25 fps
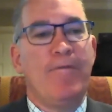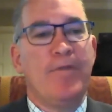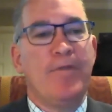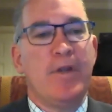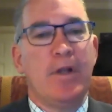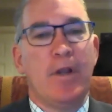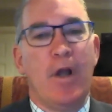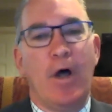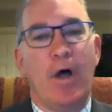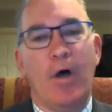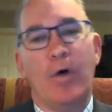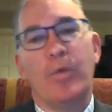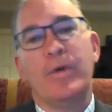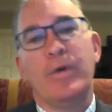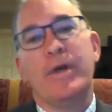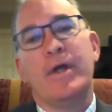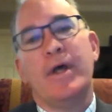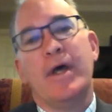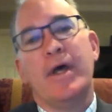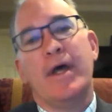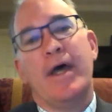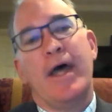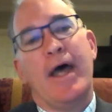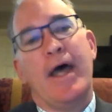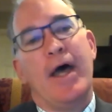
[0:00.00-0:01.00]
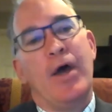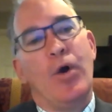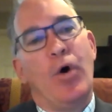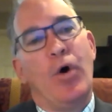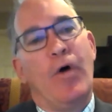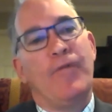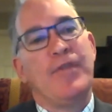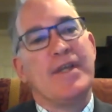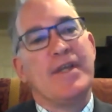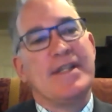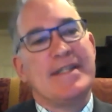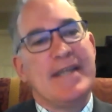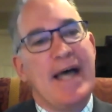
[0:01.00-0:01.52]
the loan and off
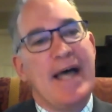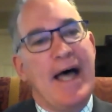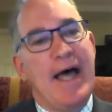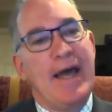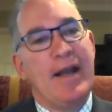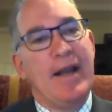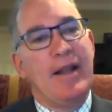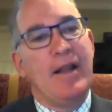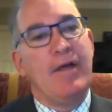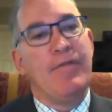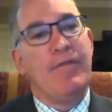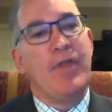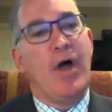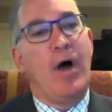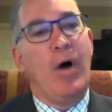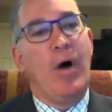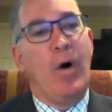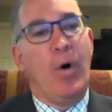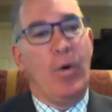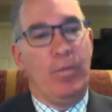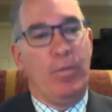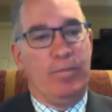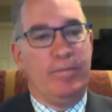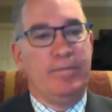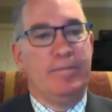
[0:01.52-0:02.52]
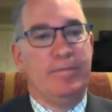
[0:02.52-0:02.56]
the title of the home,